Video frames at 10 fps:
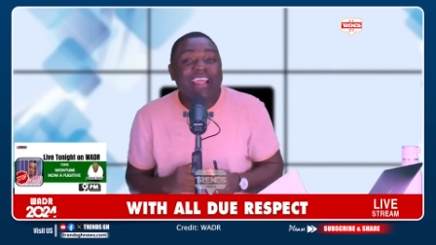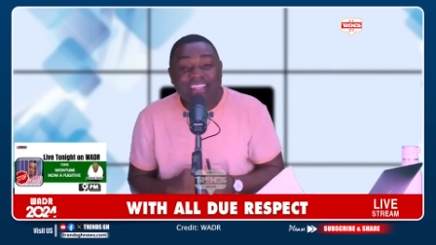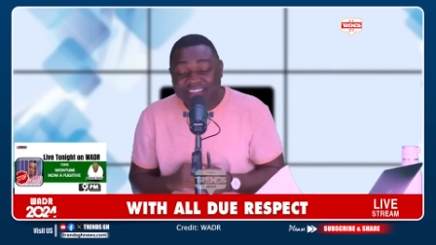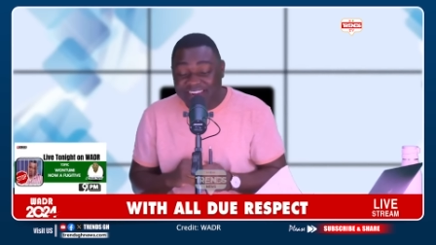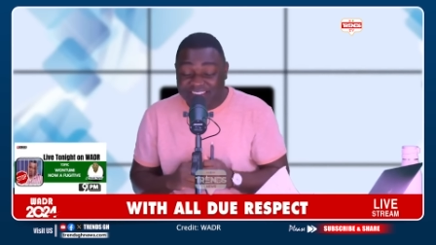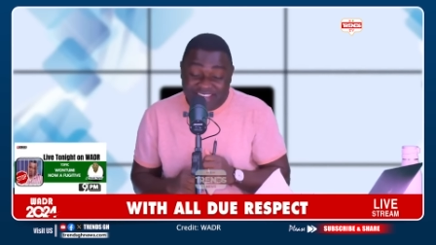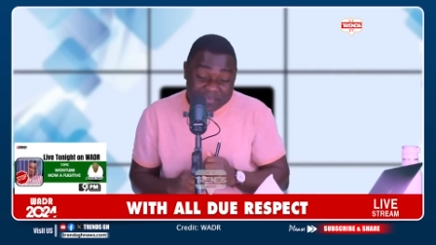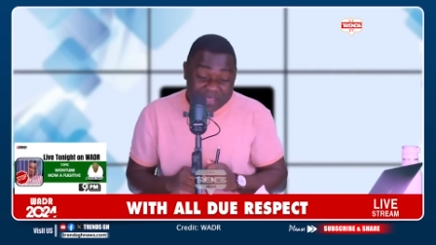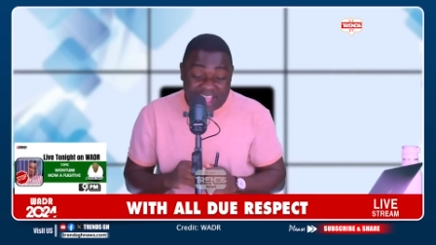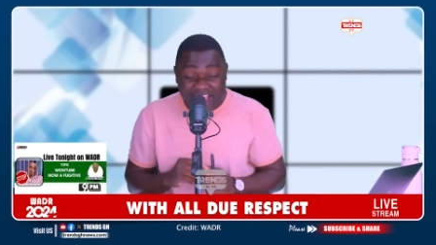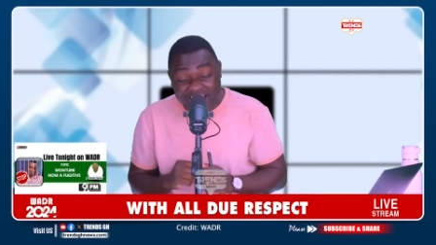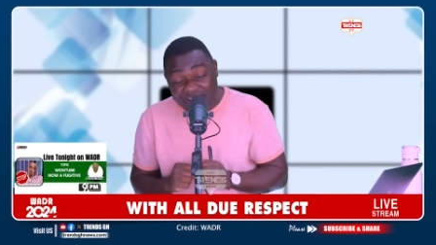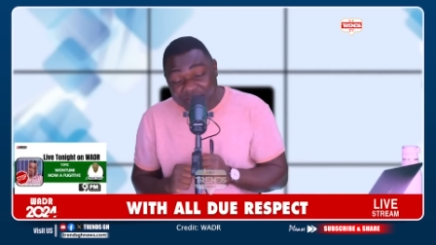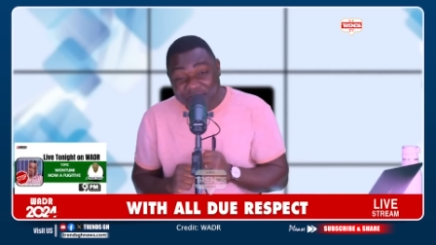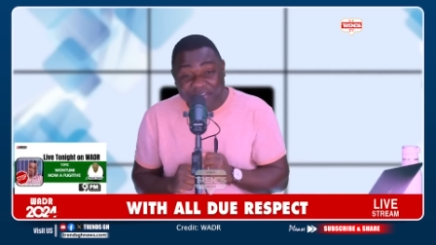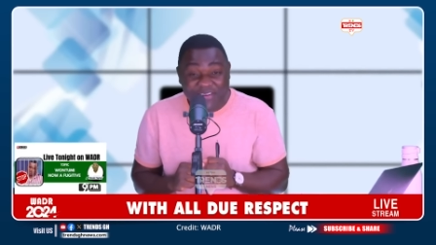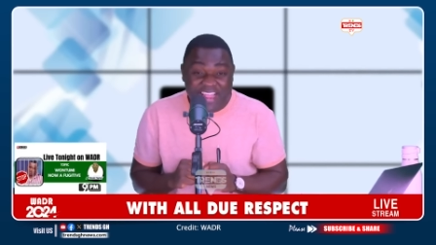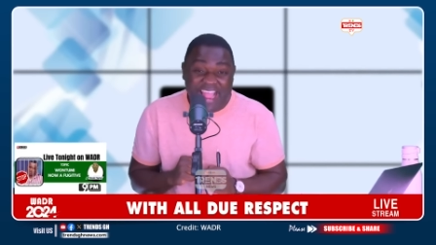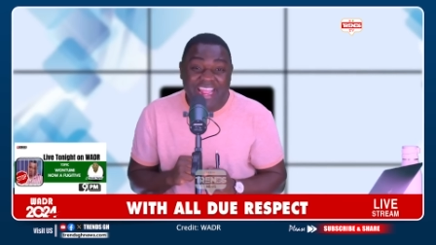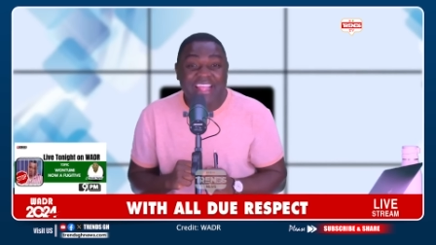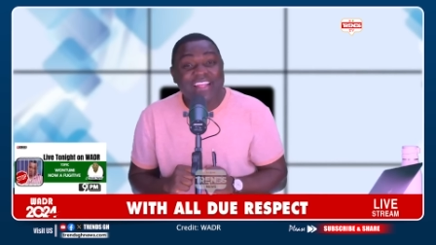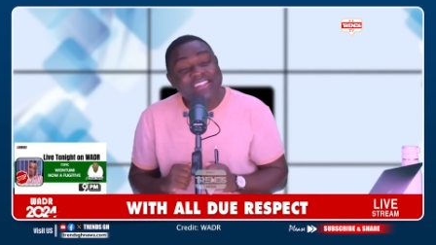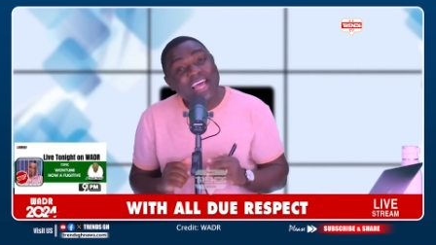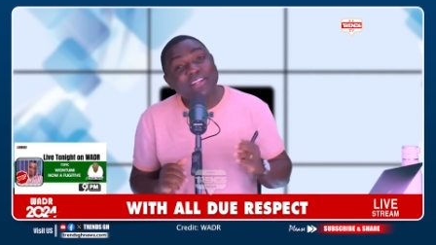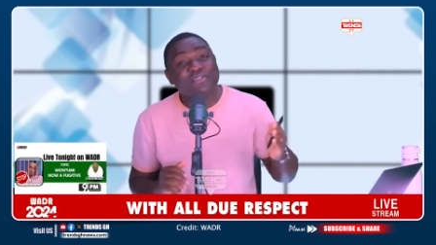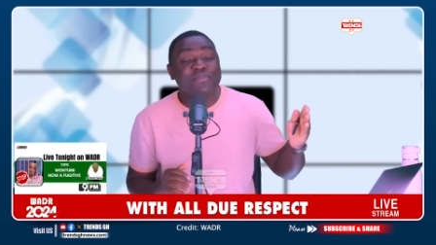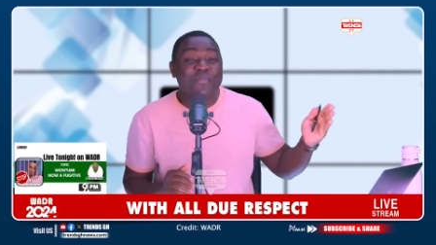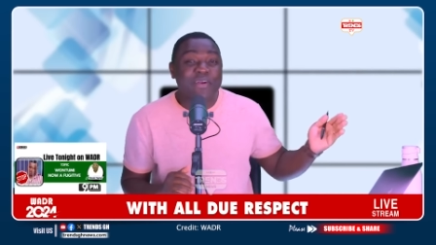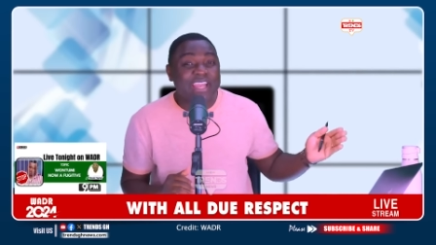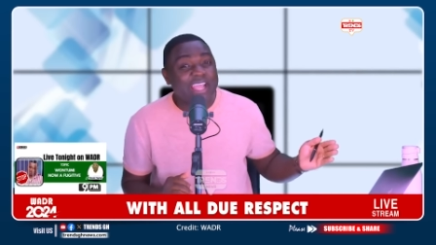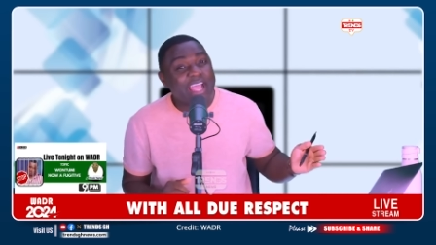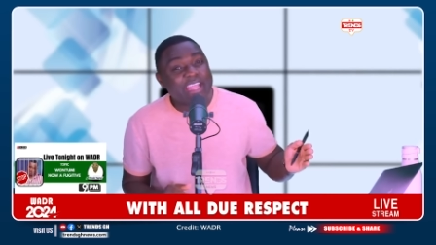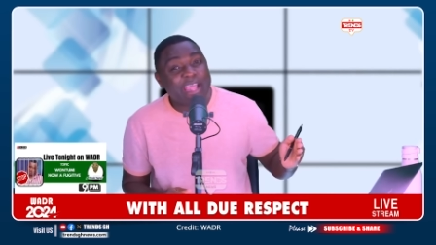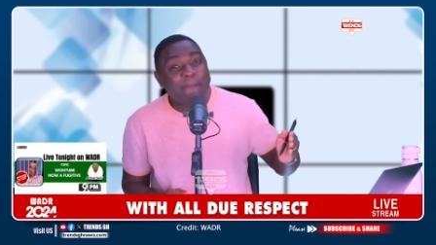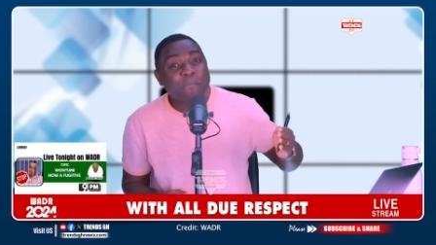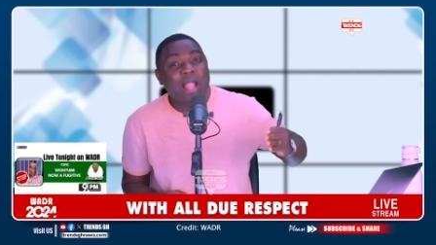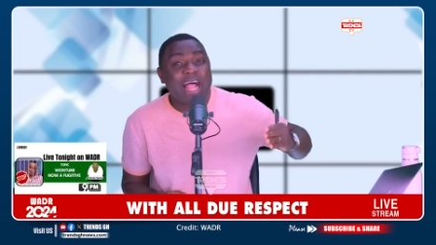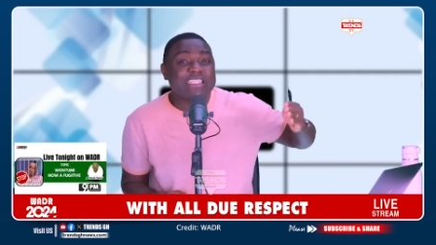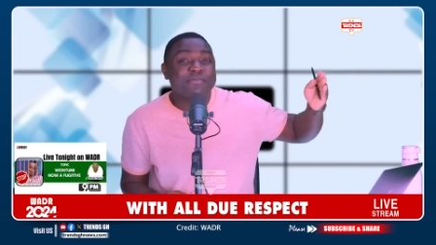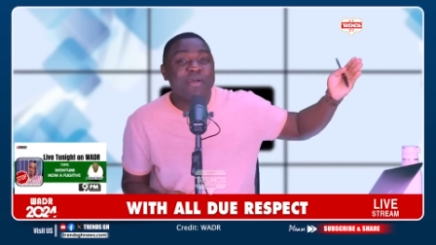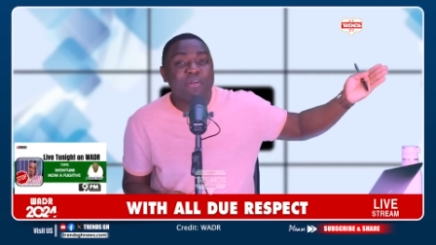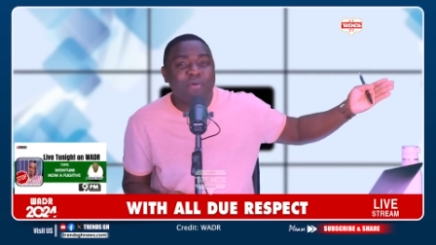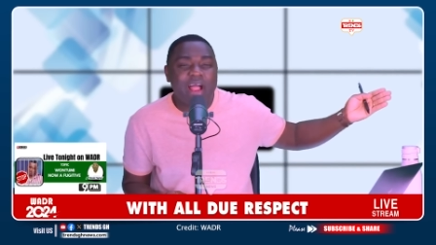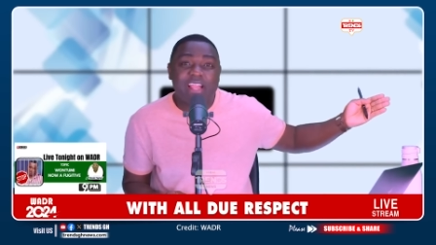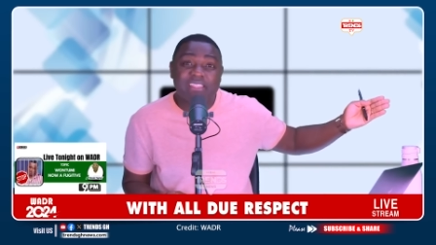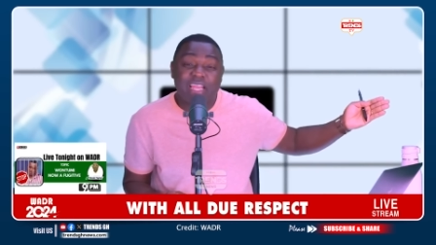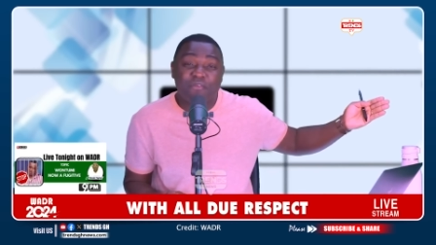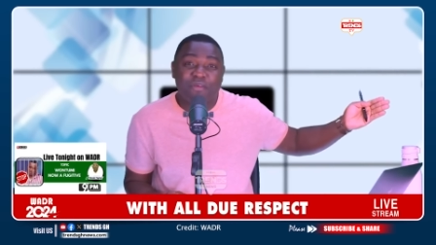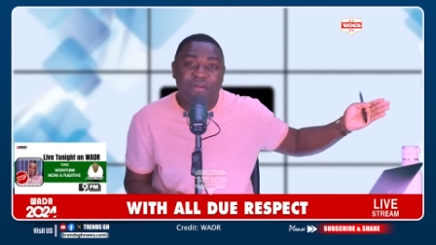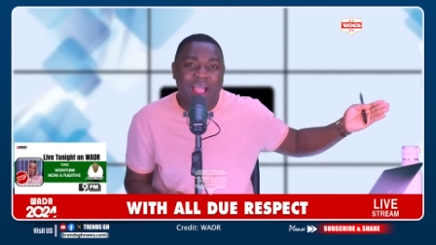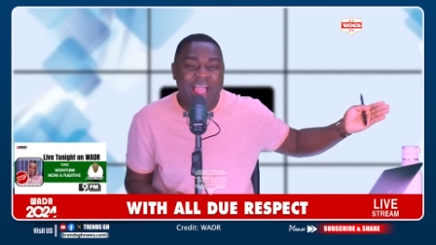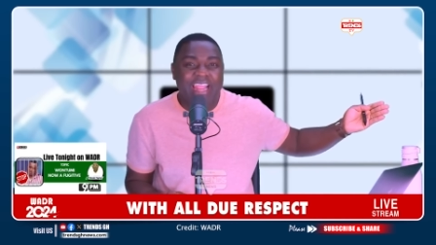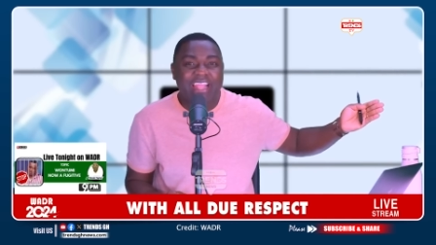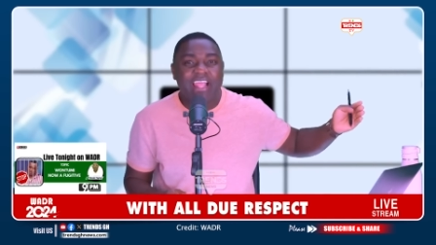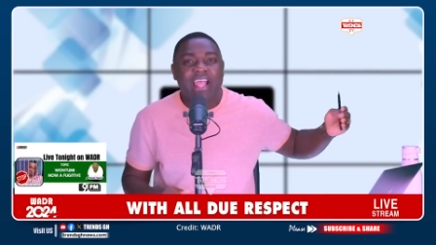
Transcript: in the Jordan said be a cuckoo guy Sally Sumone a year Ashmeru and that's an friend I